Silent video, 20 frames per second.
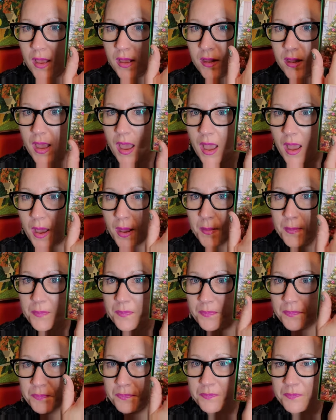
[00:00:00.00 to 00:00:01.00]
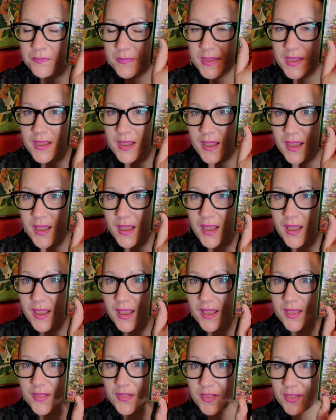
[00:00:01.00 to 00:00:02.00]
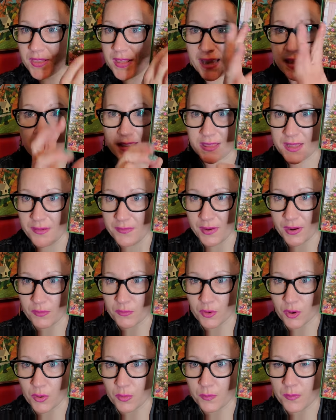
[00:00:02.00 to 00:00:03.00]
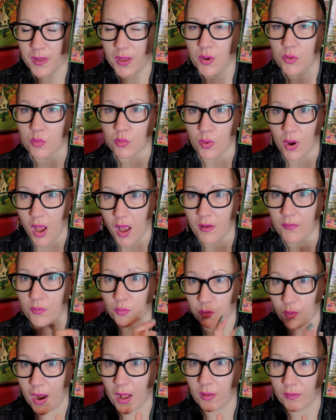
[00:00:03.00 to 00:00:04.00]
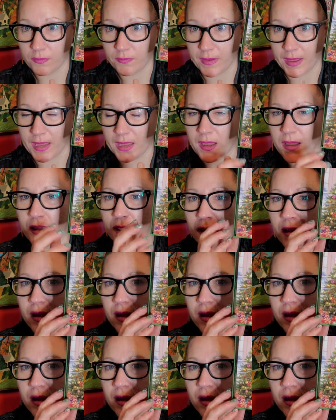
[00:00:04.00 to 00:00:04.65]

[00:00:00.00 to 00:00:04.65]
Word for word: um, like living room of Ralphie.